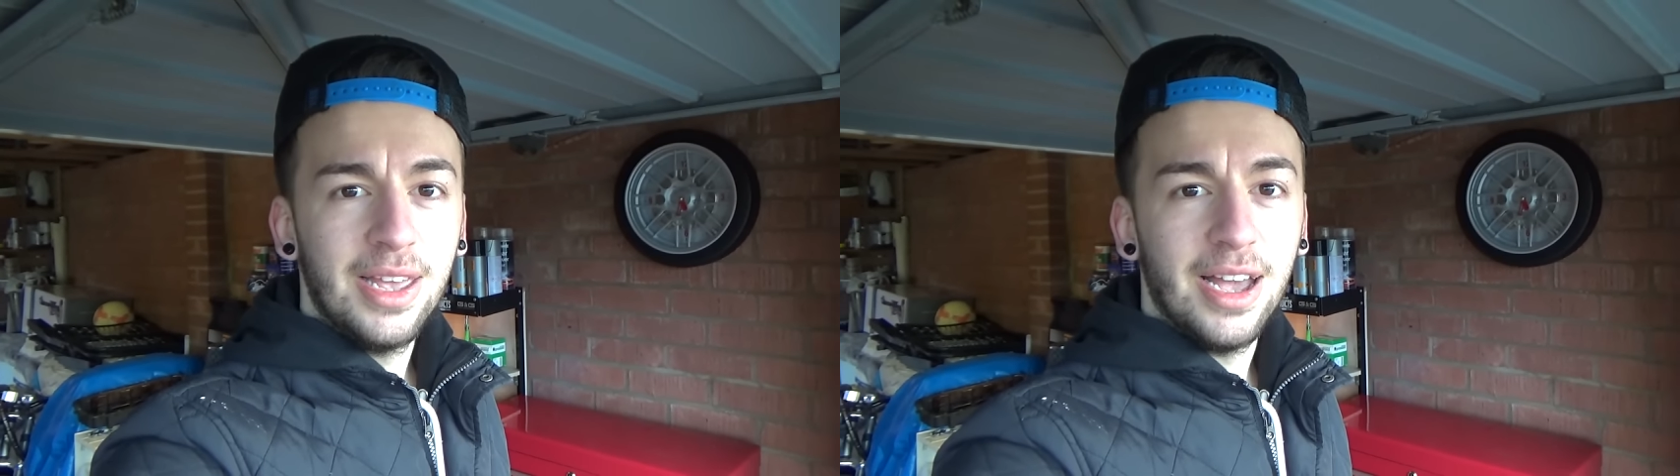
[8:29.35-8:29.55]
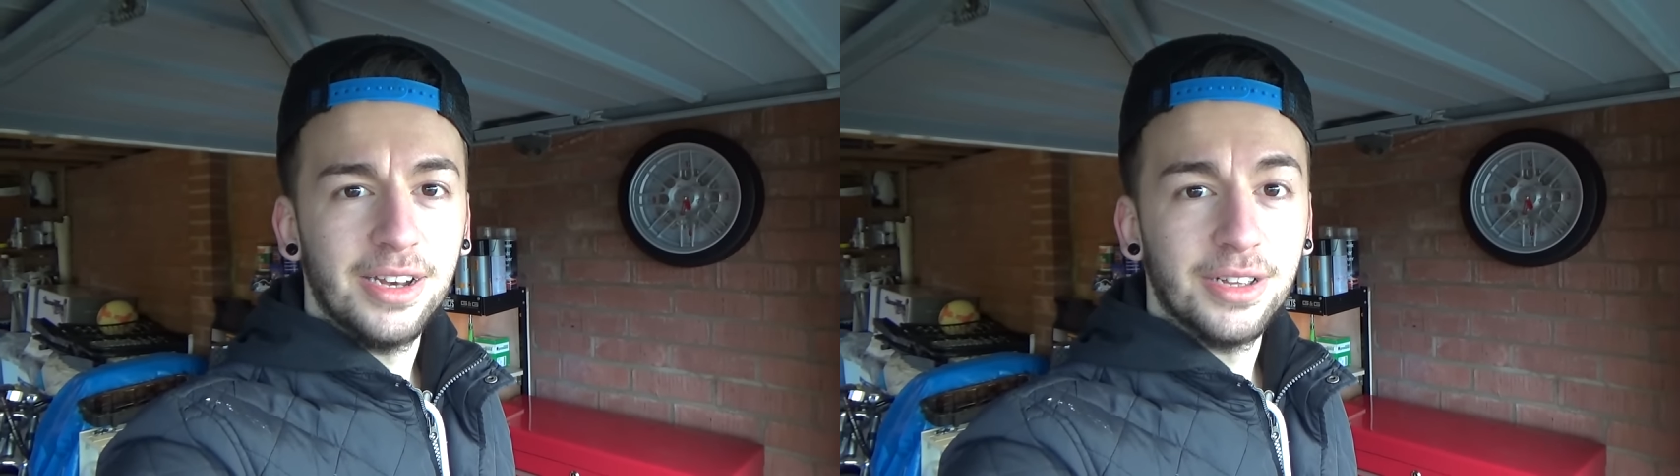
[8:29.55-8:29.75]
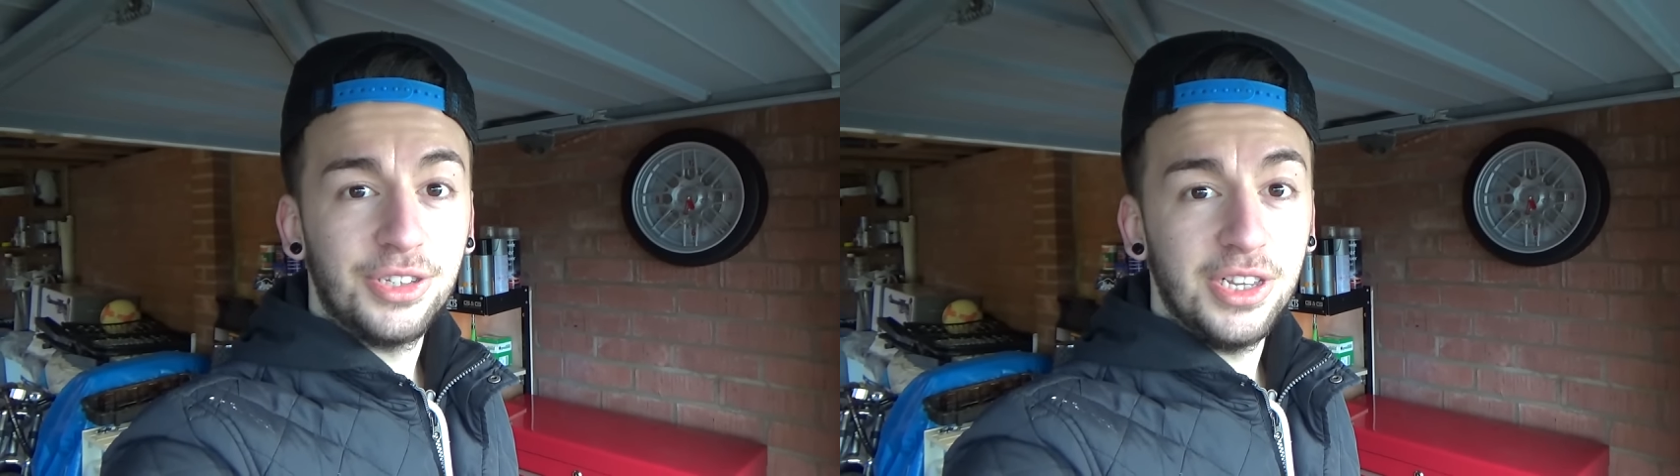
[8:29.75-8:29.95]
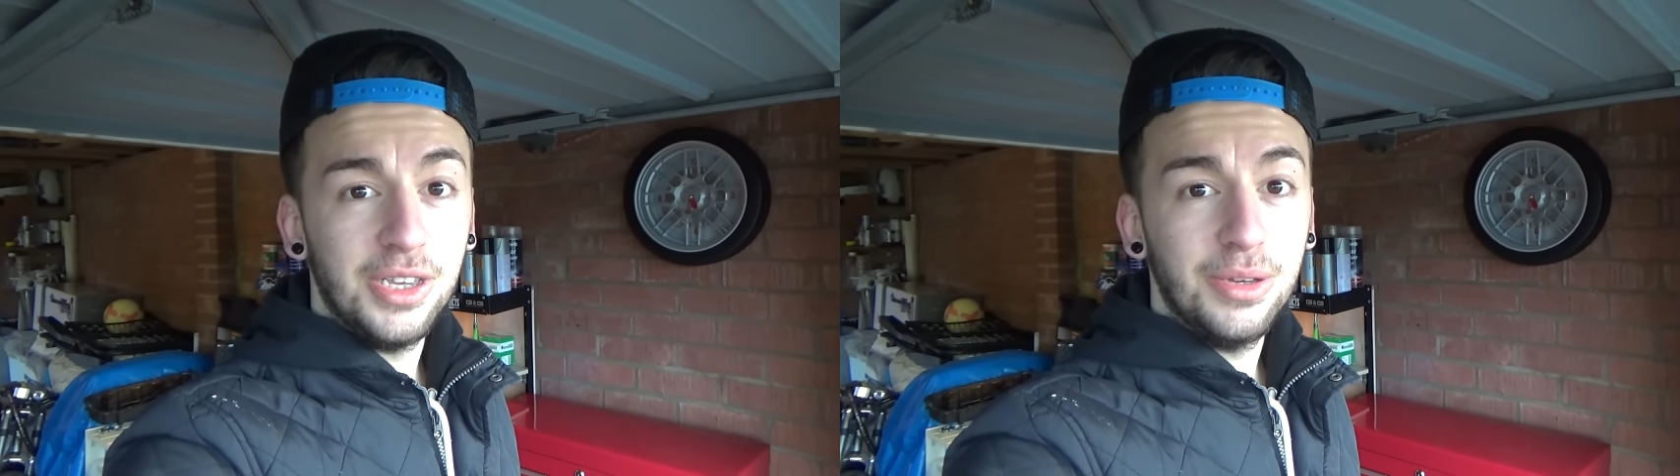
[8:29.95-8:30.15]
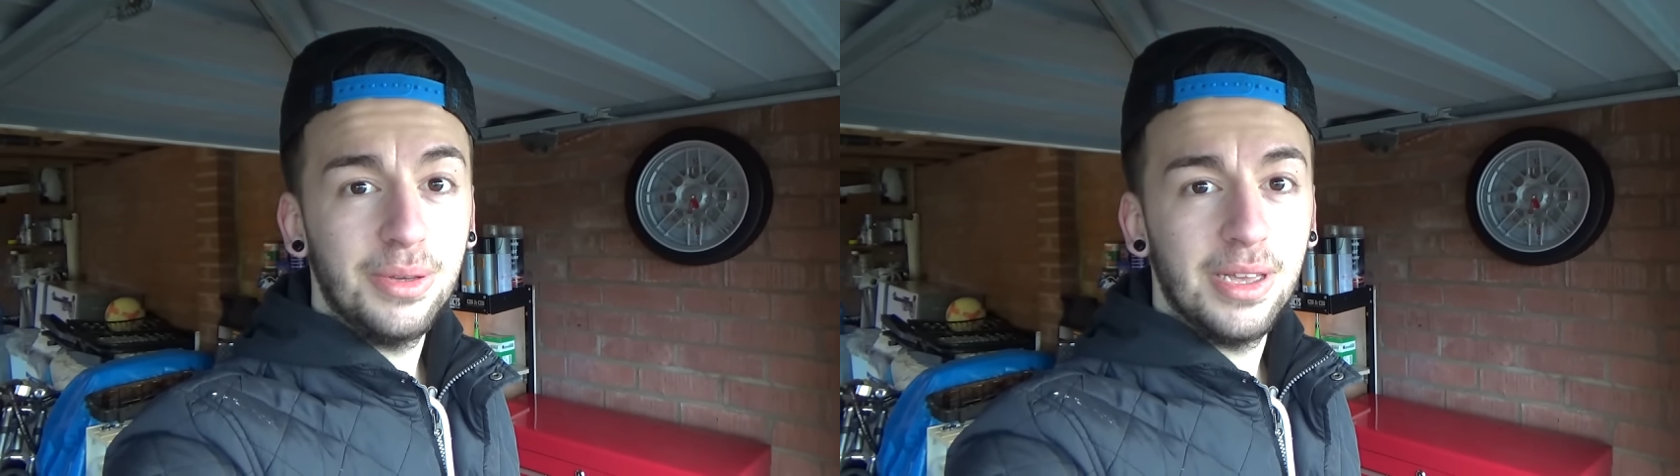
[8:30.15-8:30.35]
and I'll
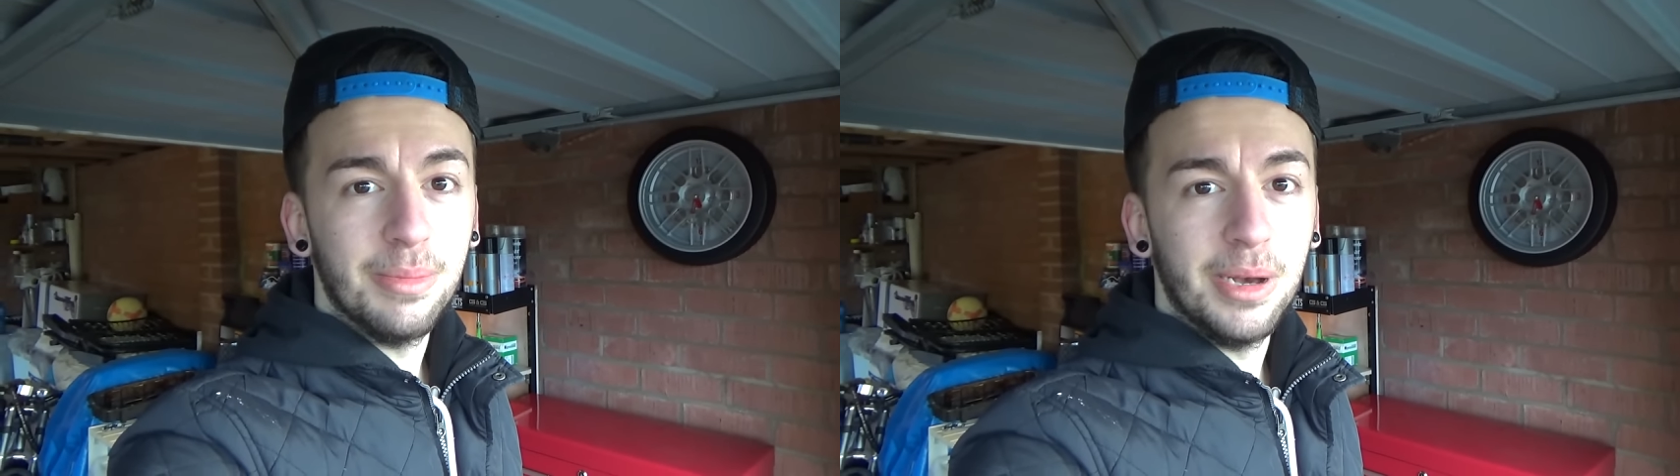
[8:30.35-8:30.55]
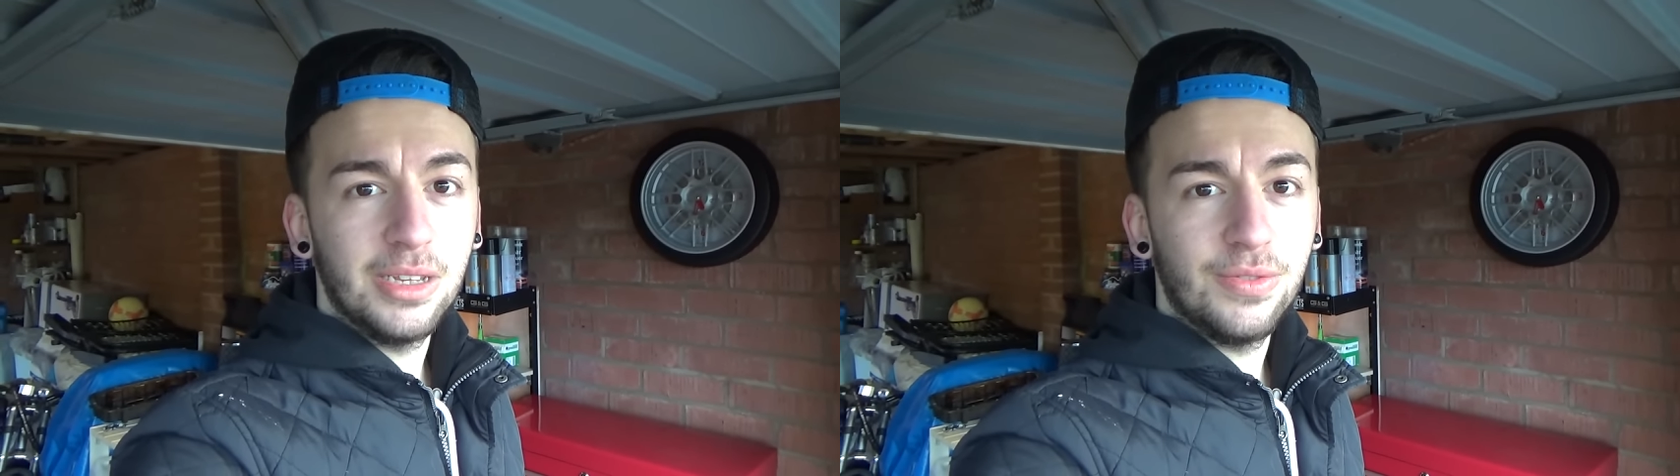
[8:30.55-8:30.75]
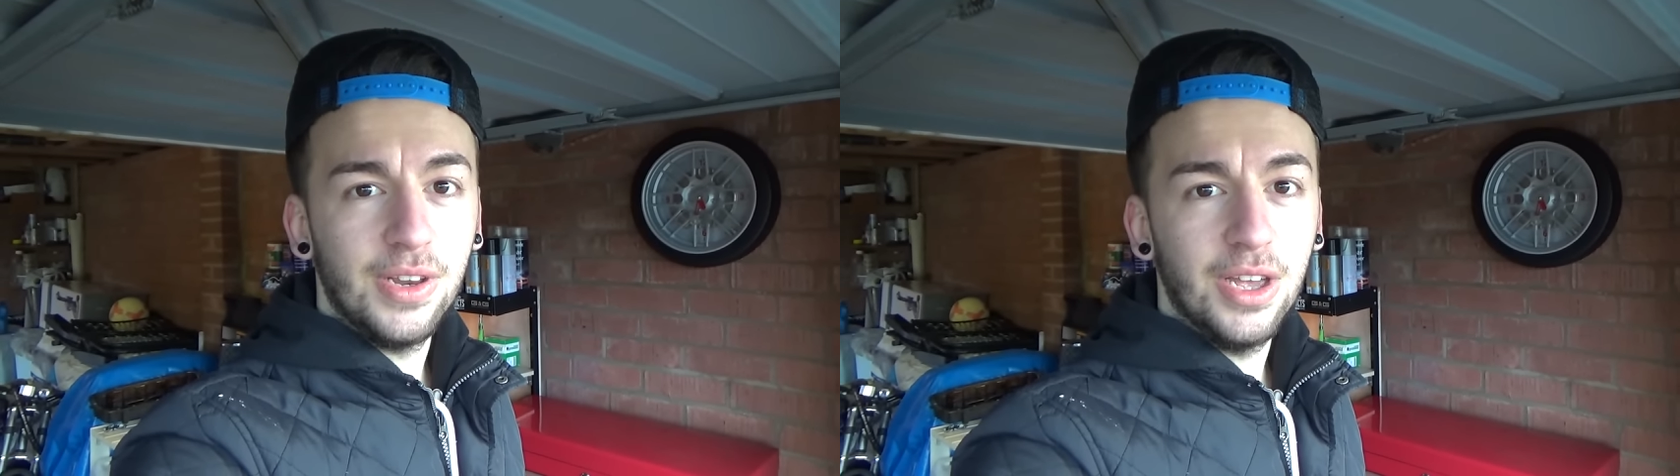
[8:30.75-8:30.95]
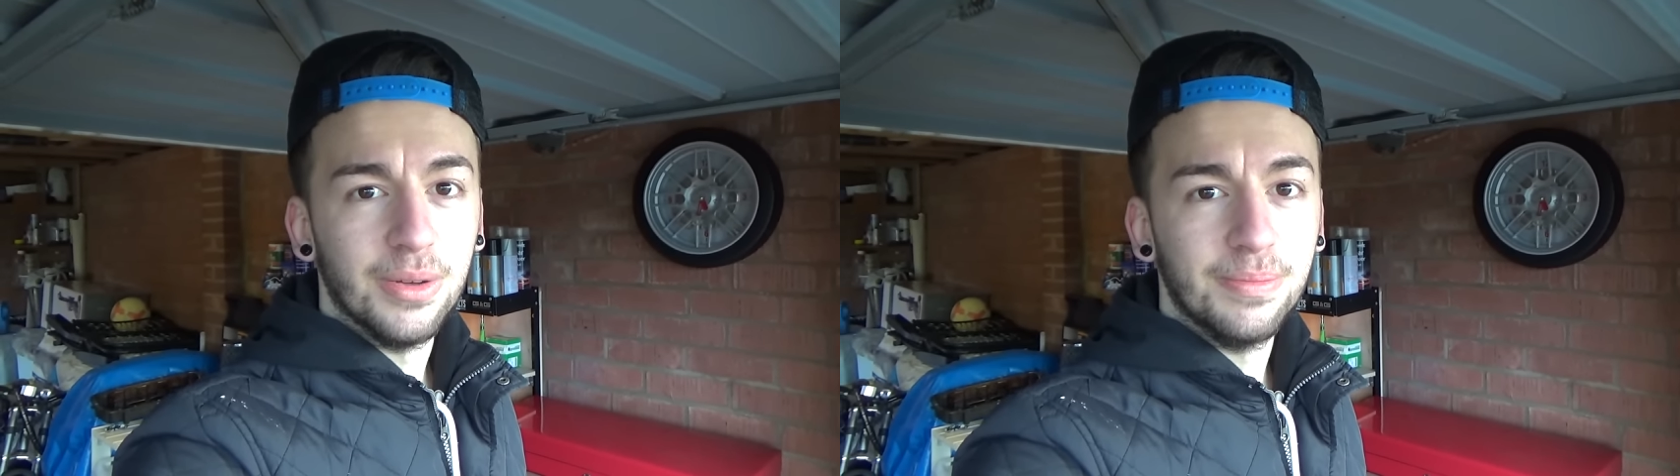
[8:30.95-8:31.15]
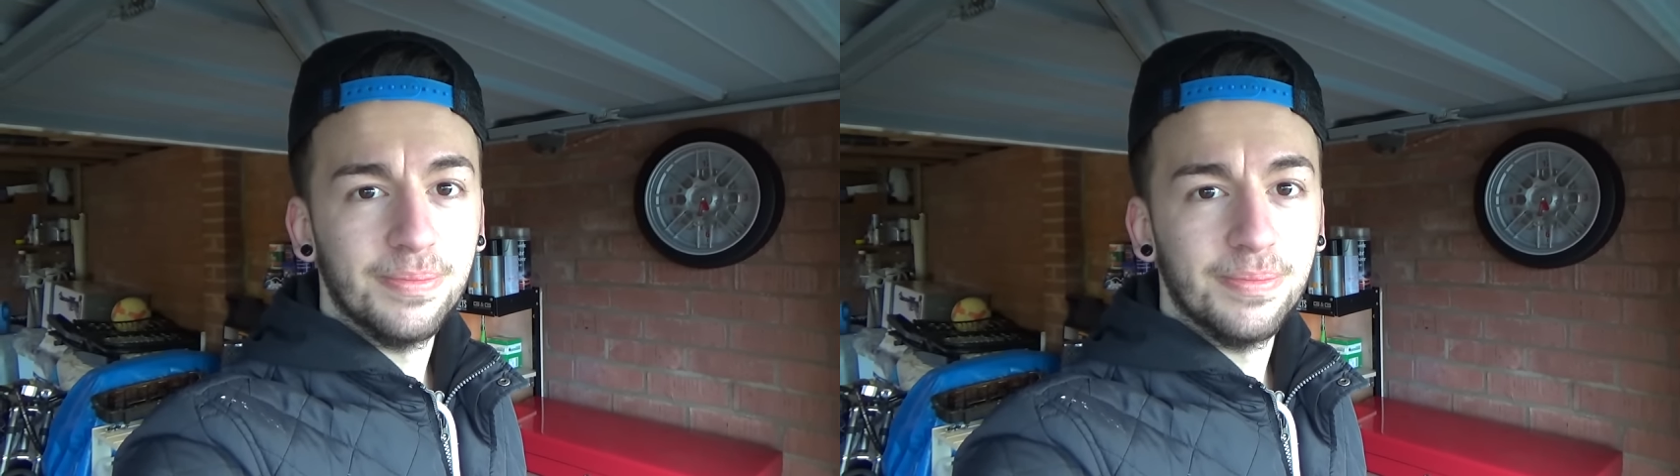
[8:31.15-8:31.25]
see you in my next video.